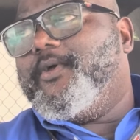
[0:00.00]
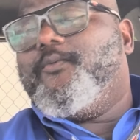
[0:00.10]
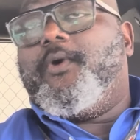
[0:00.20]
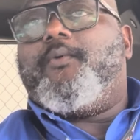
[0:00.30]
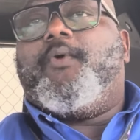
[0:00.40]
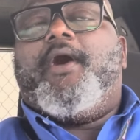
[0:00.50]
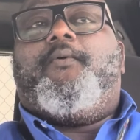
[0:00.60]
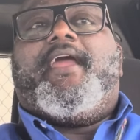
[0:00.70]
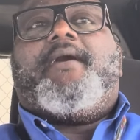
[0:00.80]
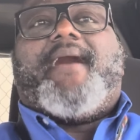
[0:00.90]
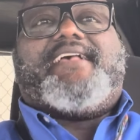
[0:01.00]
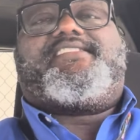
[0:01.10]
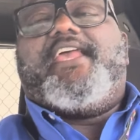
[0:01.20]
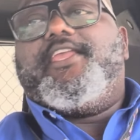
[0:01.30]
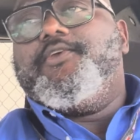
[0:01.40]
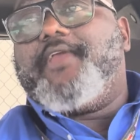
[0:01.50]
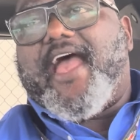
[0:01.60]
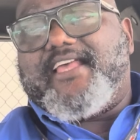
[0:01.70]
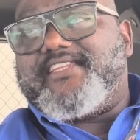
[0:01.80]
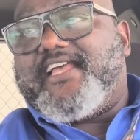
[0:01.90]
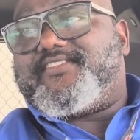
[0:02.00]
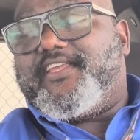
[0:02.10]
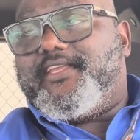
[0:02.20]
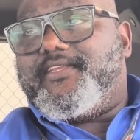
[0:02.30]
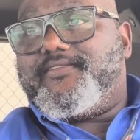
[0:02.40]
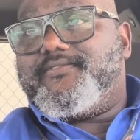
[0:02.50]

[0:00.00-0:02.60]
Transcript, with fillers: What, what, what am I seeing you guys not seeing?